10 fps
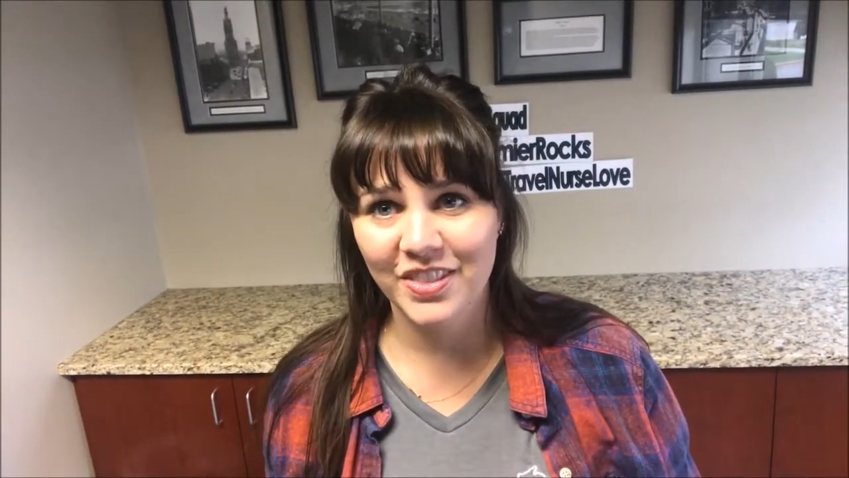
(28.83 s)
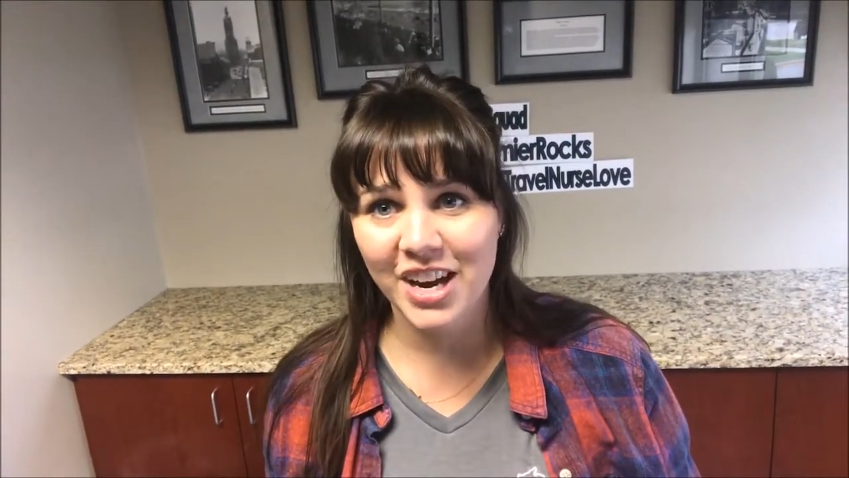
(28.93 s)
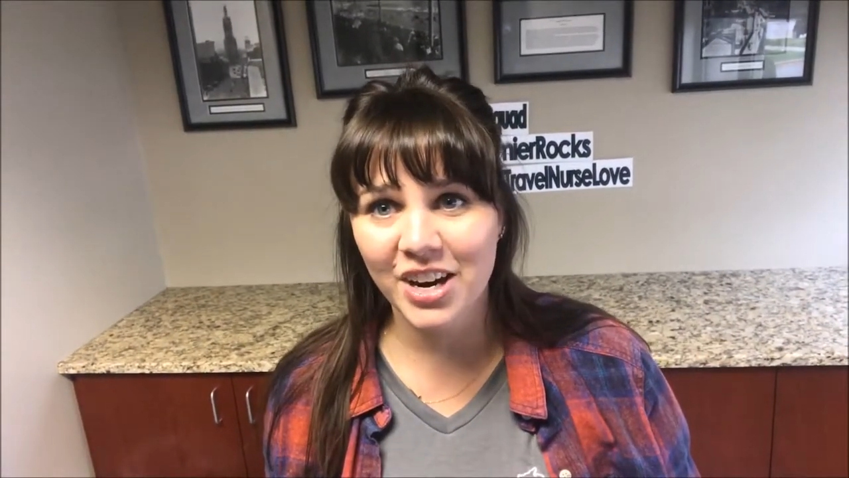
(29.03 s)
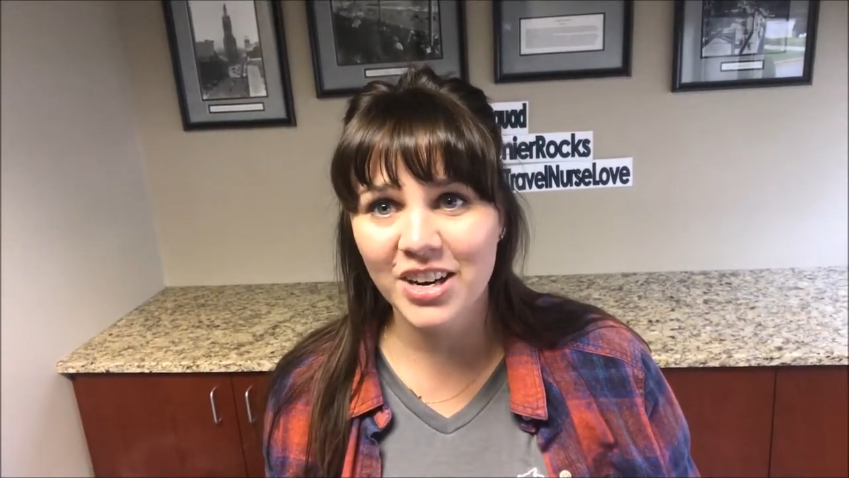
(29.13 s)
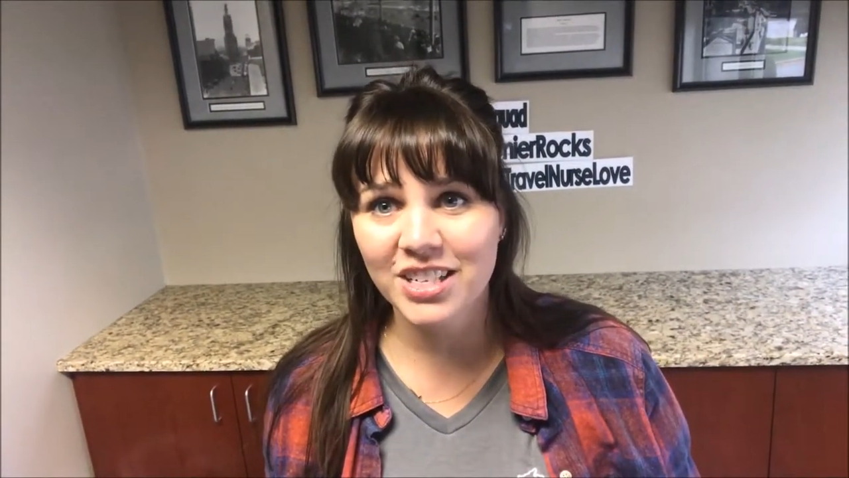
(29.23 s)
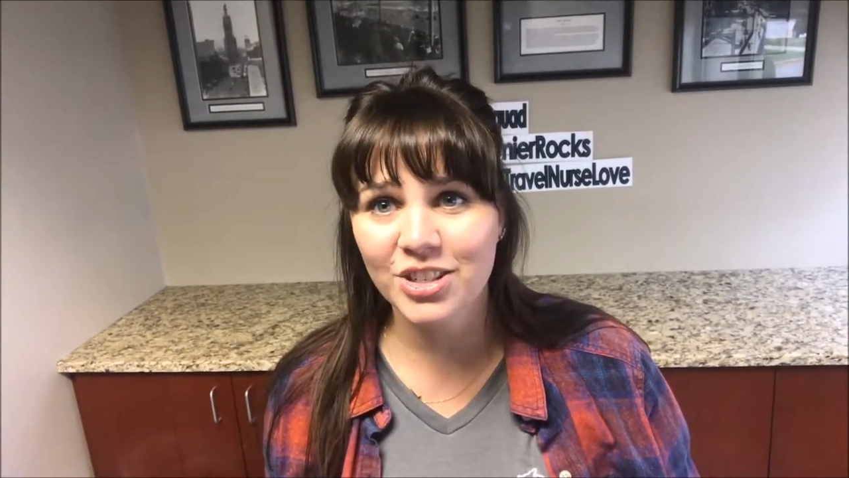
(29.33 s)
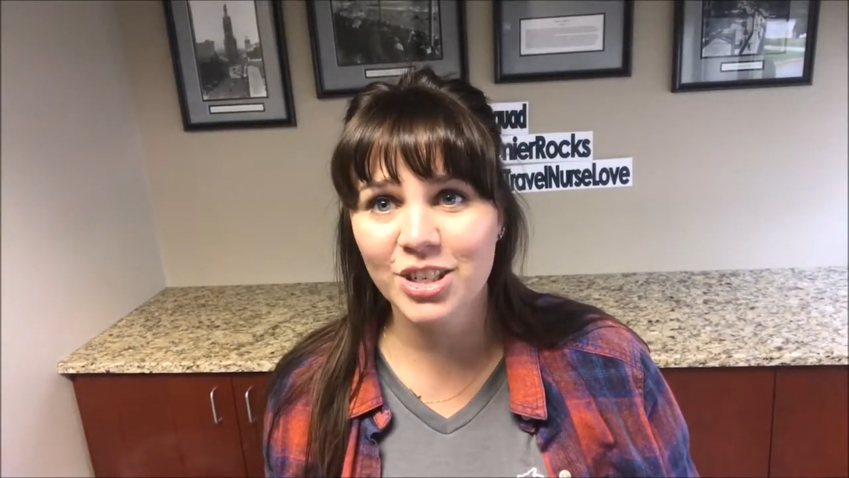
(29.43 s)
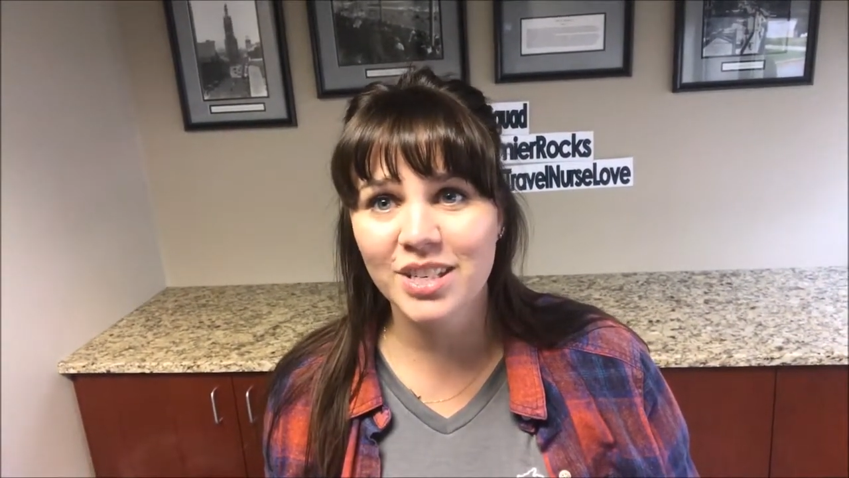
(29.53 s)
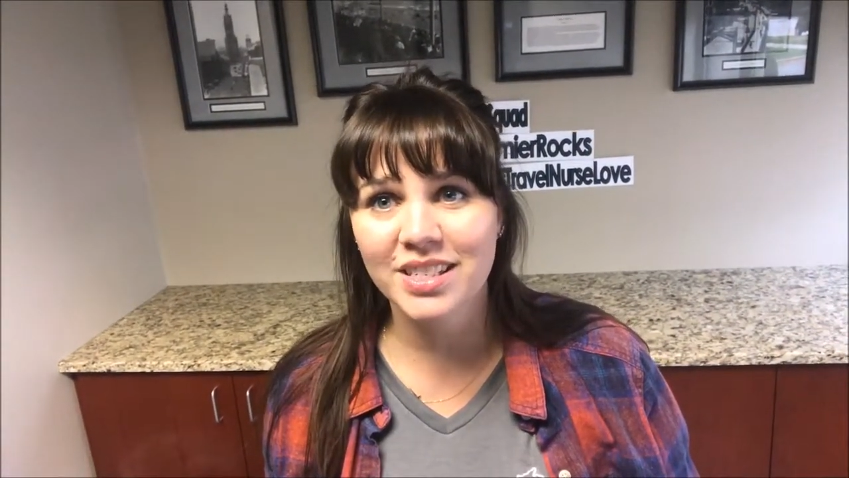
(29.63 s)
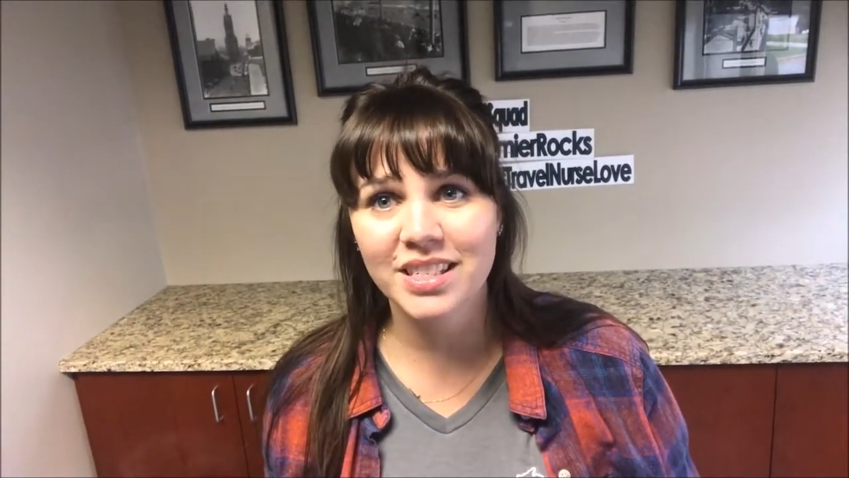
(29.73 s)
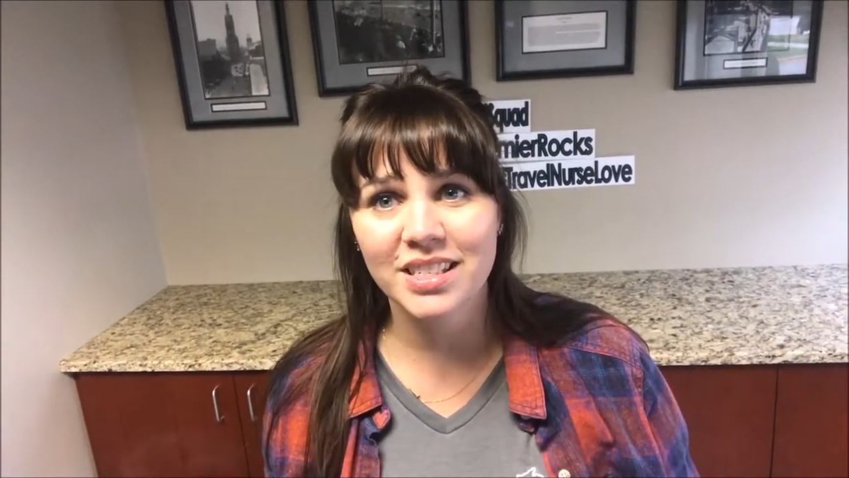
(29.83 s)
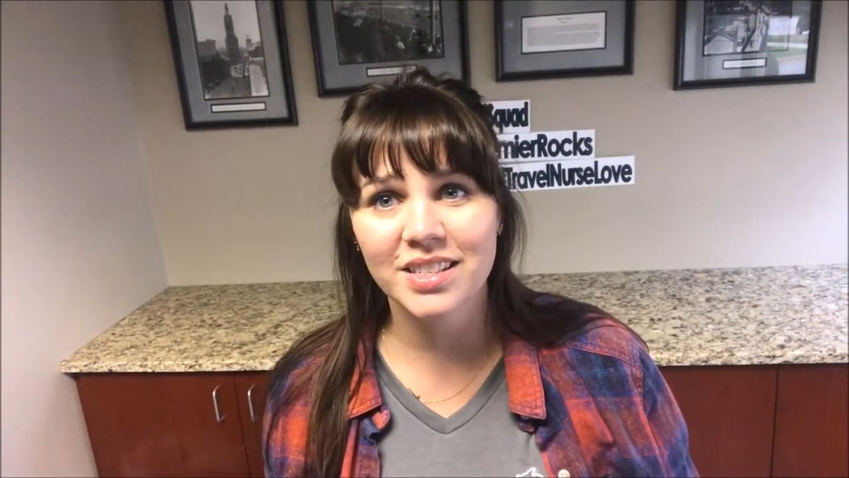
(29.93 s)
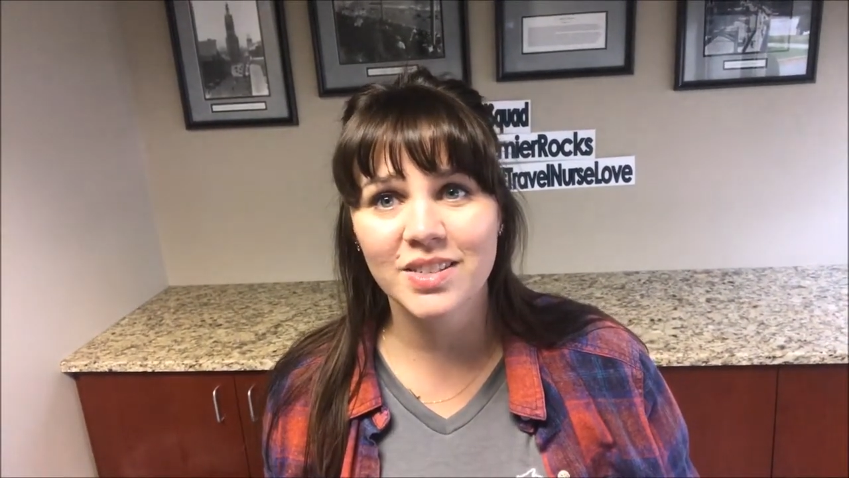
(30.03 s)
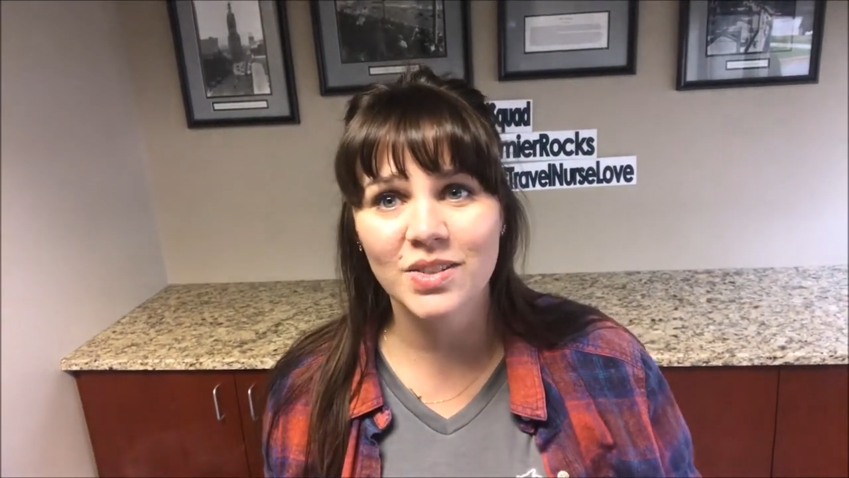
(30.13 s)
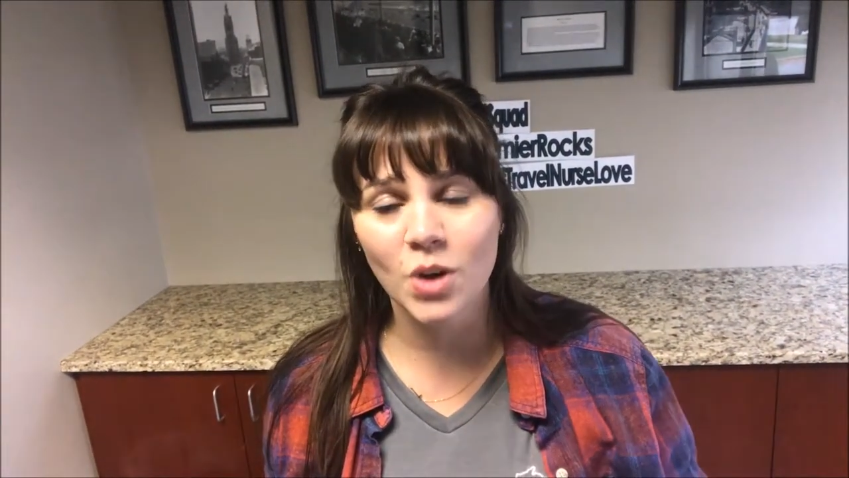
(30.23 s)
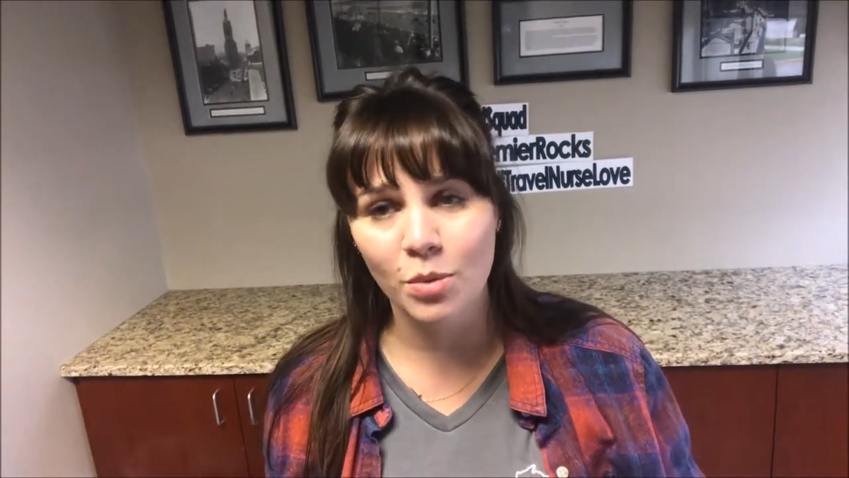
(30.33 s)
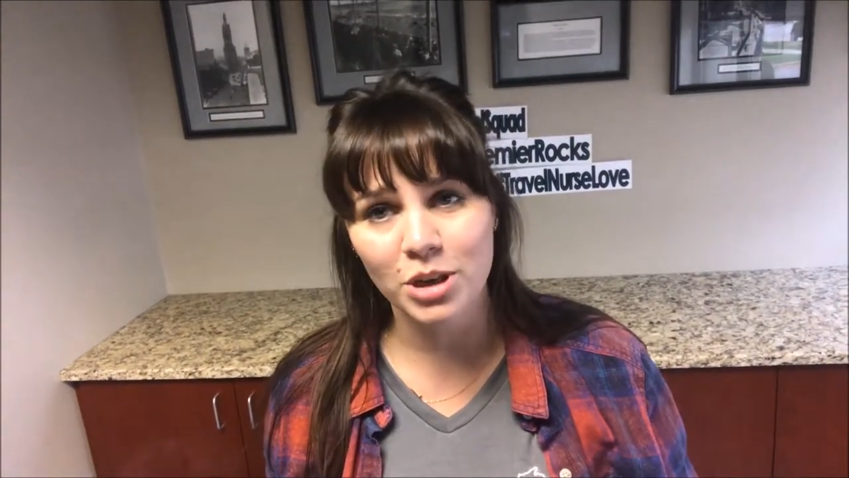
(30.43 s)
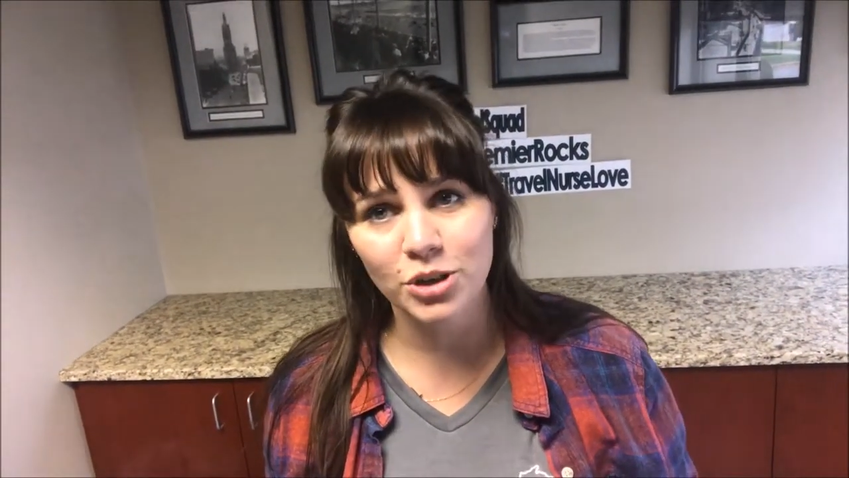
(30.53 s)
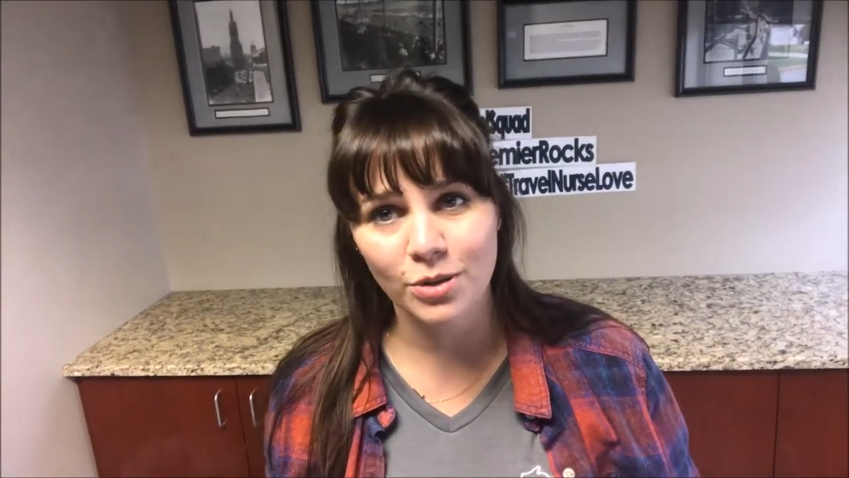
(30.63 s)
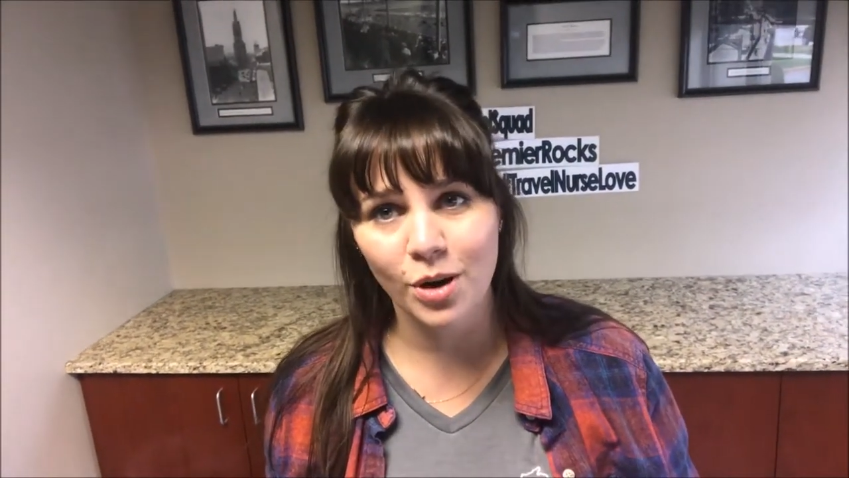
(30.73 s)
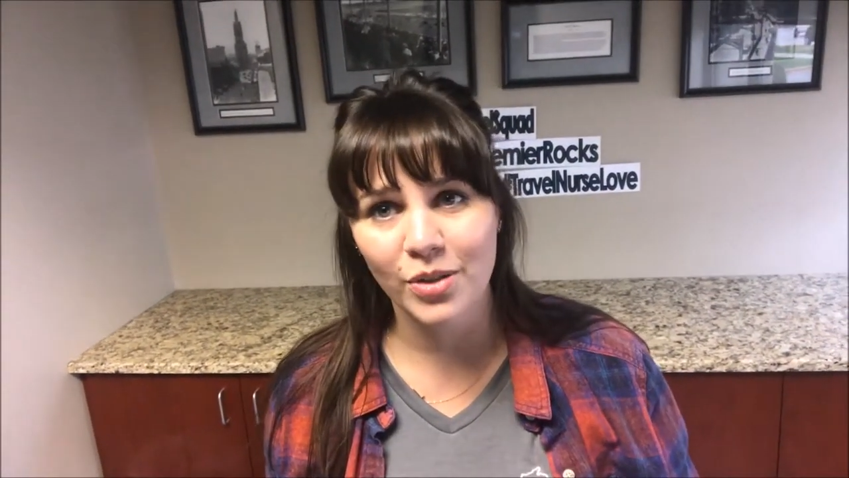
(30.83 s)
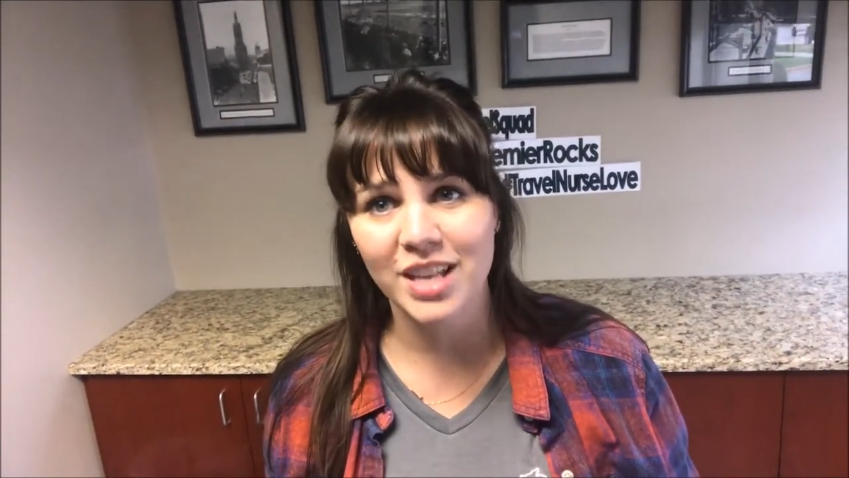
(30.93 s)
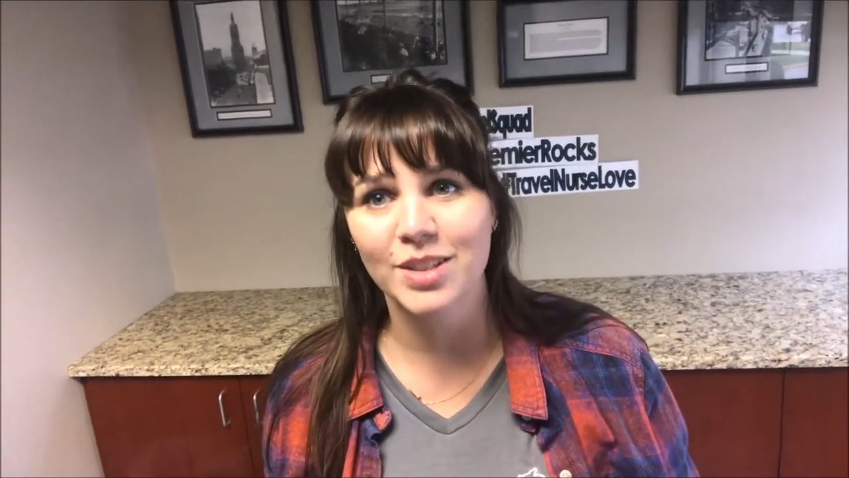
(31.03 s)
there is just so much growth